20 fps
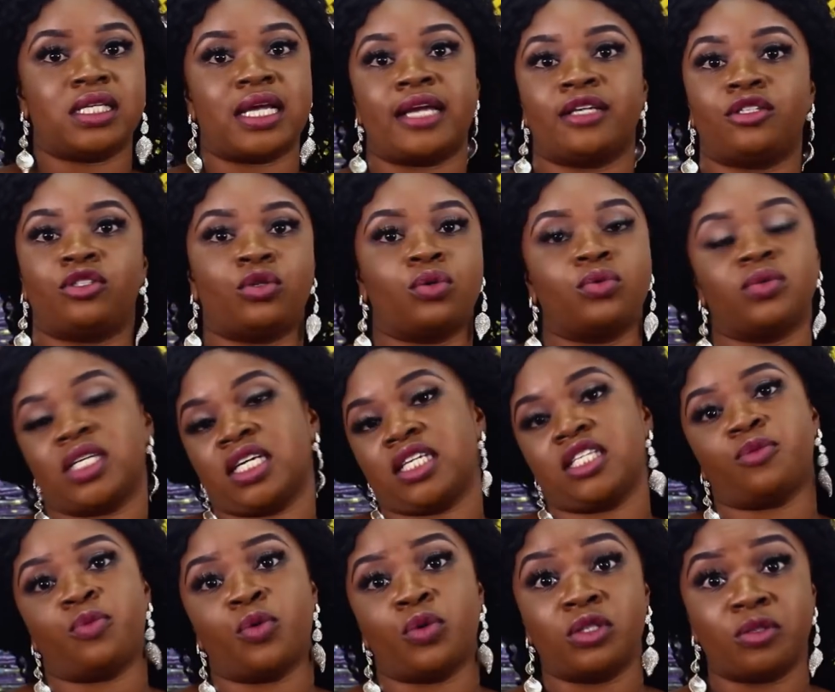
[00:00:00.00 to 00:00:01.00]
I don't
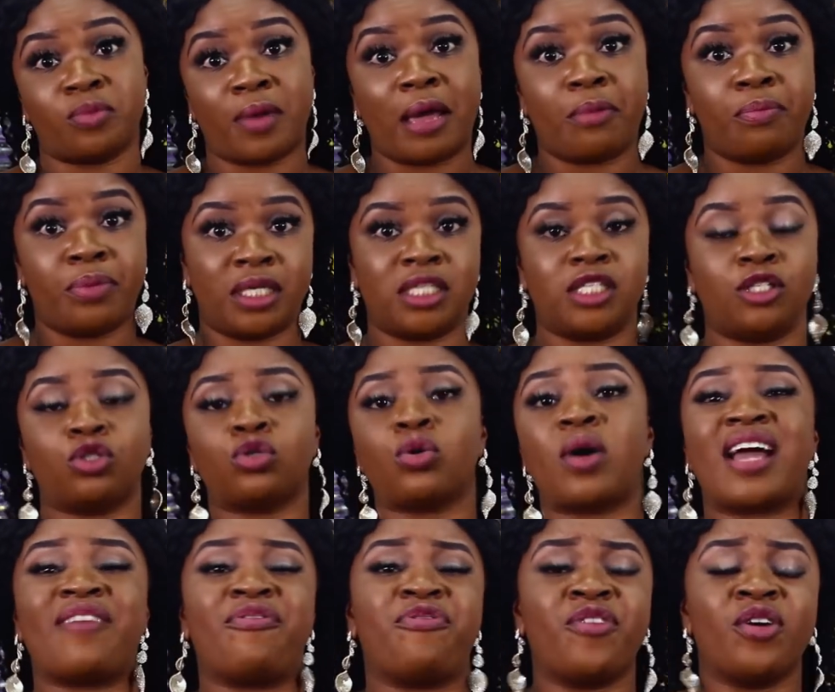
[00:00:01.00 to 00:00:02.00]
expose my body. So
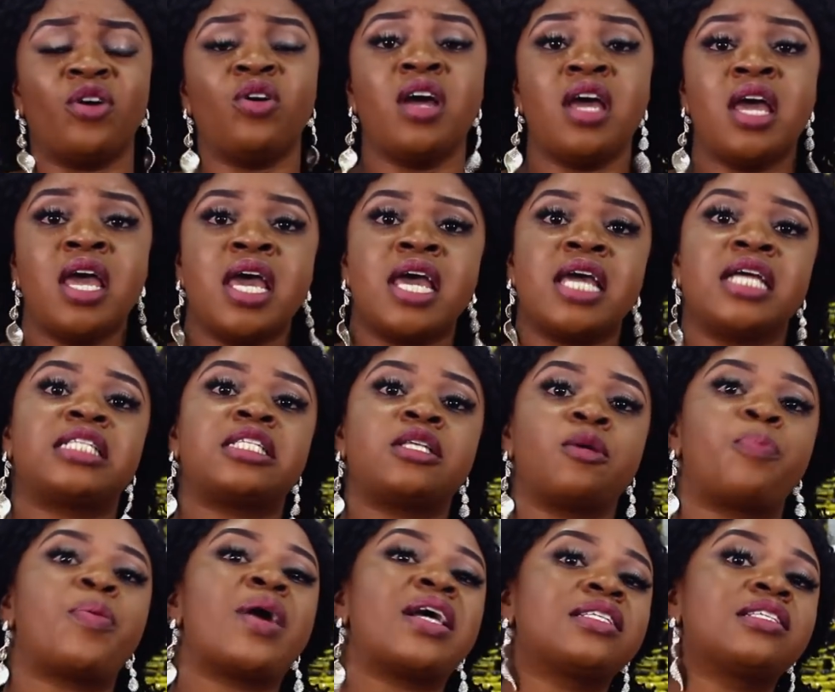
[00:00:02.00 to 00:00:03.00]
I feel it's a
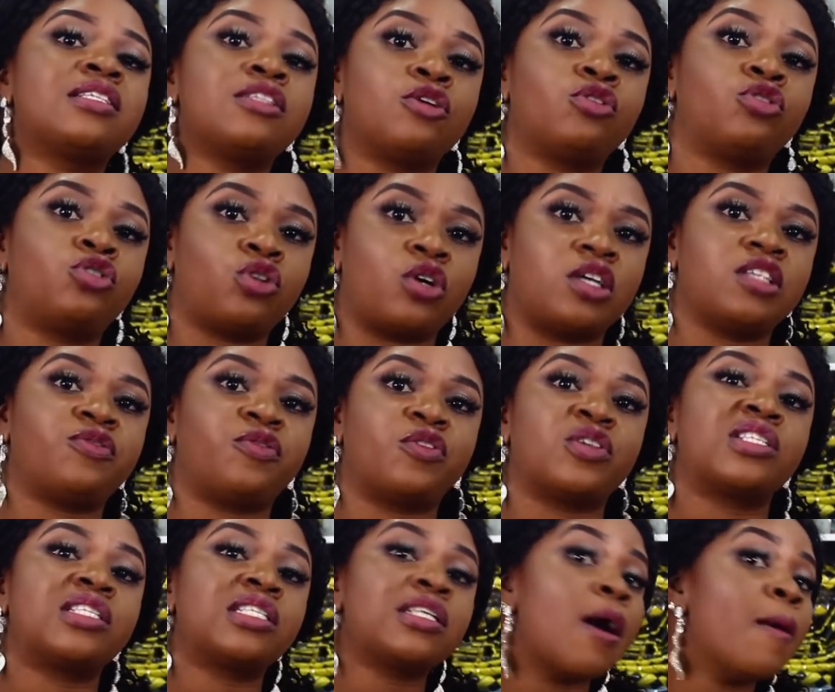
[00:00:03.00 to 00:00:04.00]
personal choice for
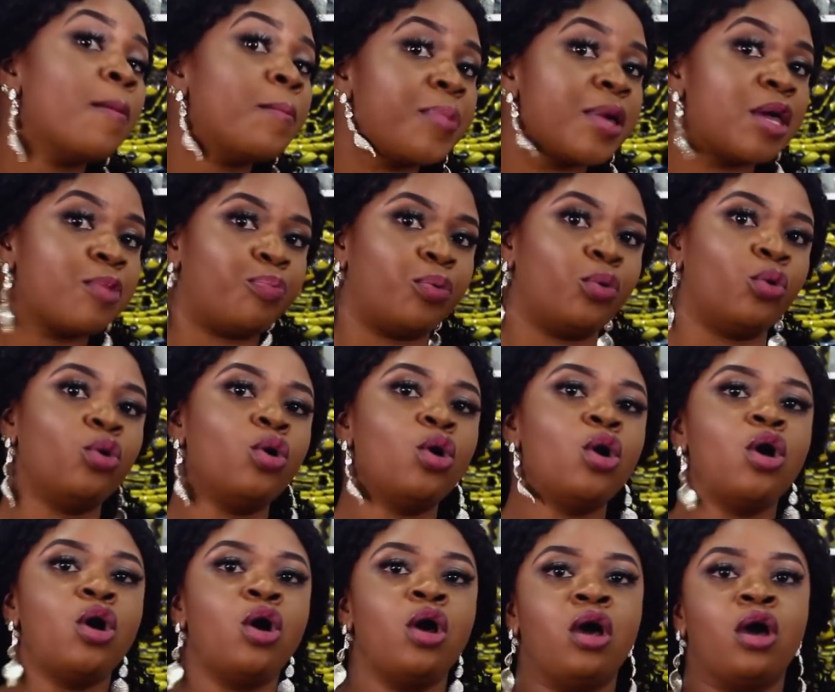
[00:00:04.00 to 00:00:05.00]
some people
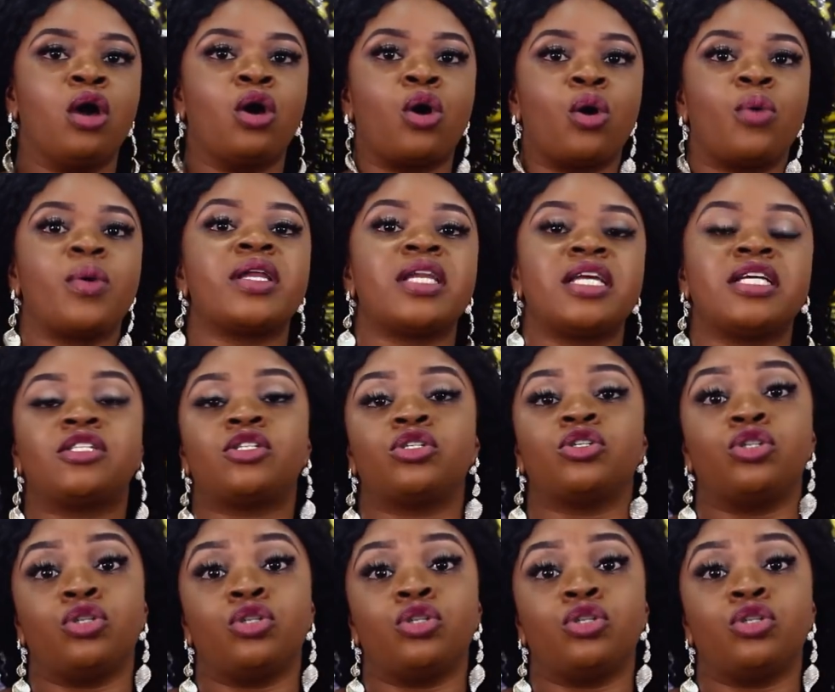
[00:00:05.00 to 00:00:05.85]
going into